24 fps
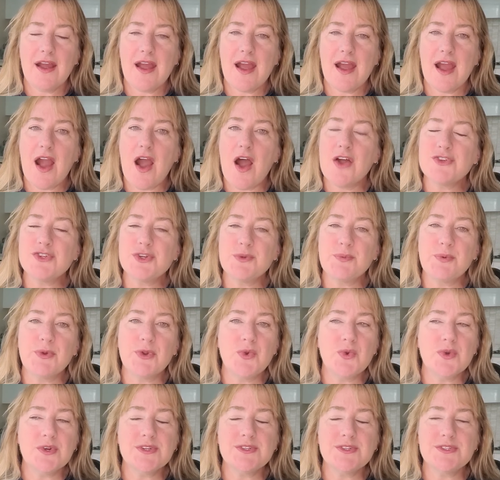
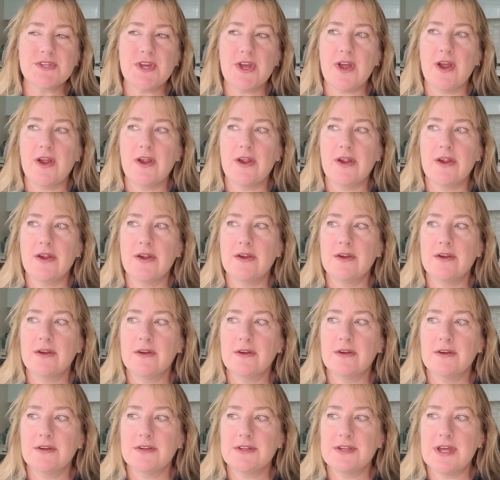Entrepreneurs are
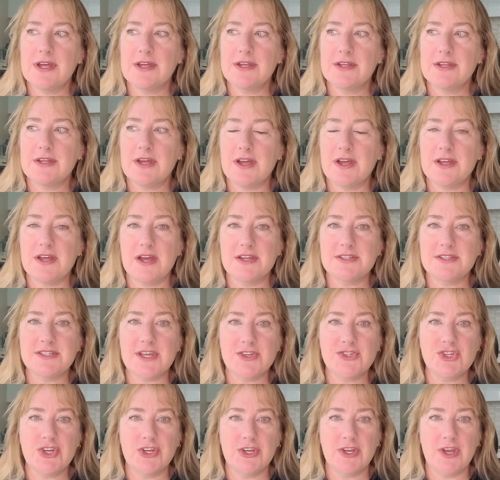uh, uh
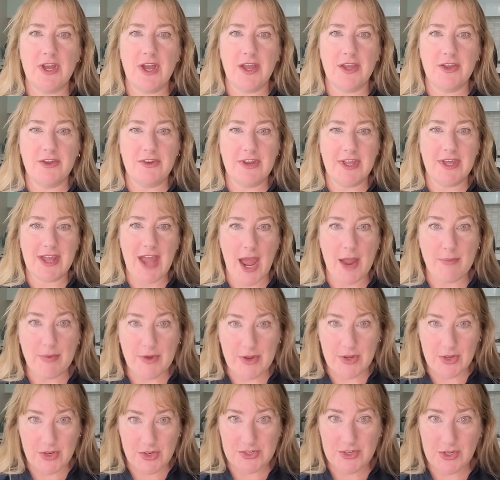such a, a, unique
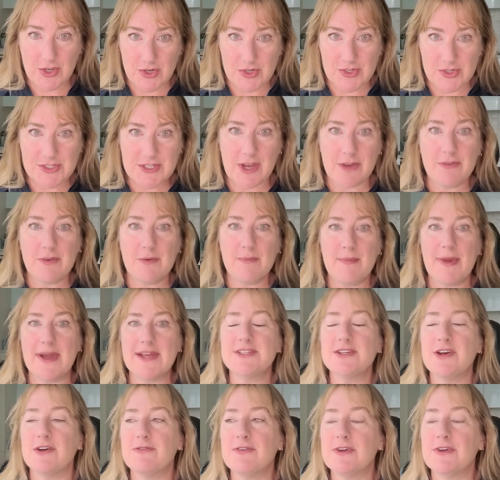hybrid, yourself and
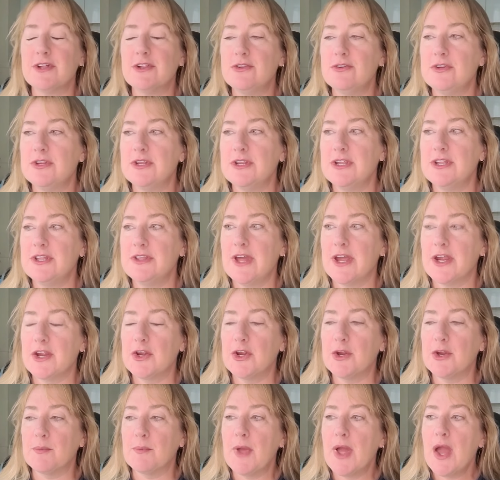myself included in that
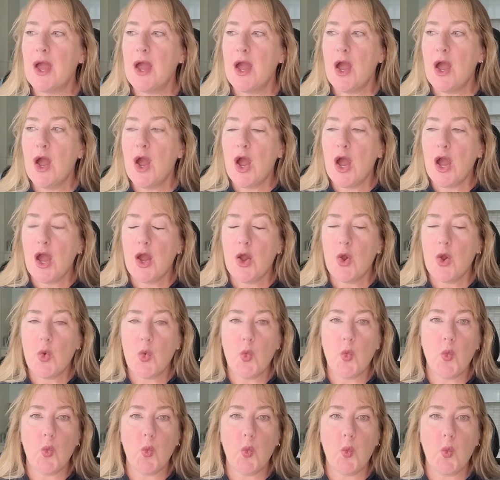group.
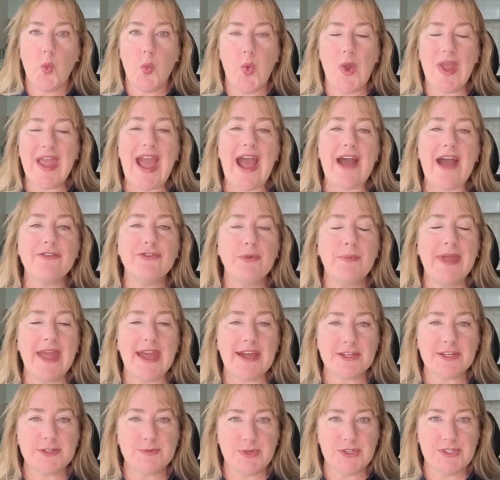We have to be
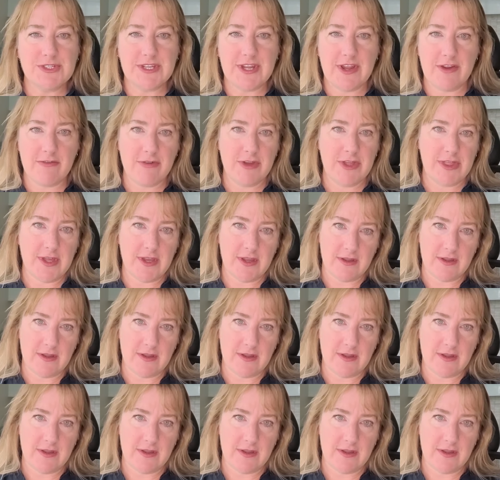experts at everything.